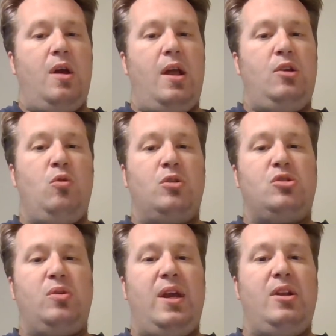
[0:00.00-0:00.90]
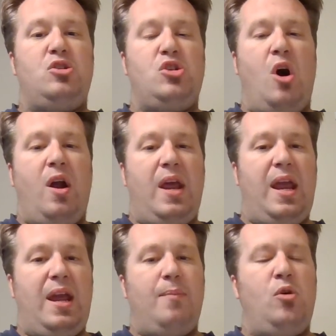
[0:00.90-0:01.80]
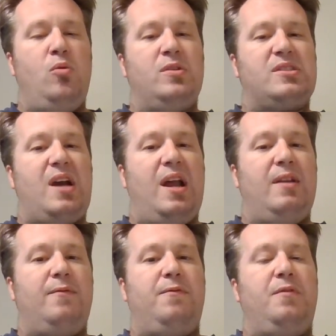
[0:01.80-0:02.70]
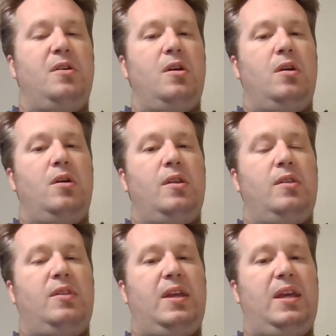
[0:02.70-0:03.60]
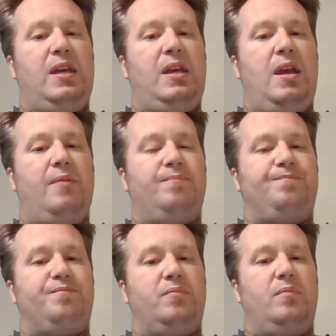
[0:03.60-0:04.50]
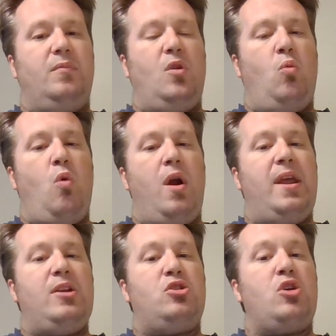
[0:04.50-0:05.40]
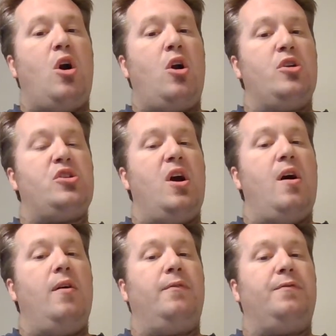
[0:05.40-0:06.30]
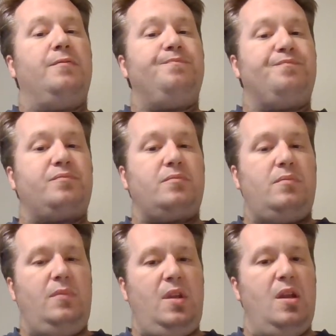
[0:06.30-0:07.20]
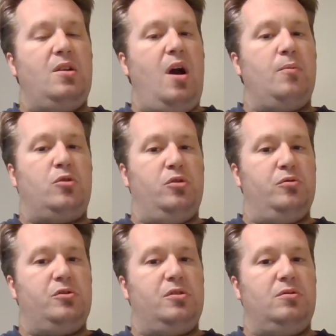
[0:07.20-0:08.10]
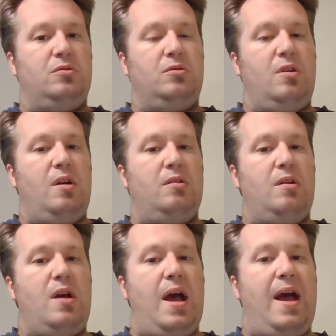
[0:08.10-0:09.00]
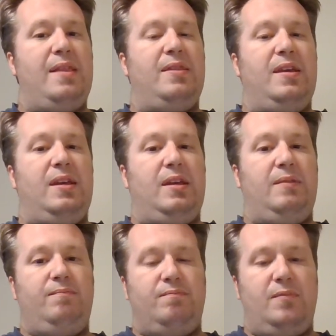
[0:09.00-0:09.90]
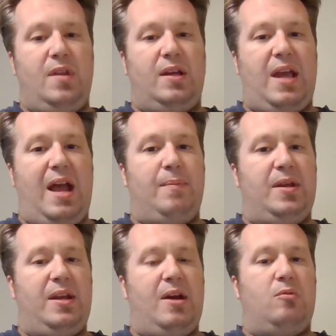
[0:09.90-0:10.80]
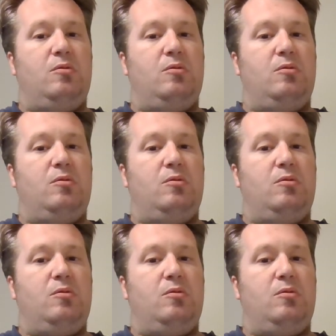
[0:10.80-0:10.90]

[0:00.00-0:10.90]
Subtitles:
And you also get John Hamm, who is kind of the one in charge of Tom Cruise at the Academy now.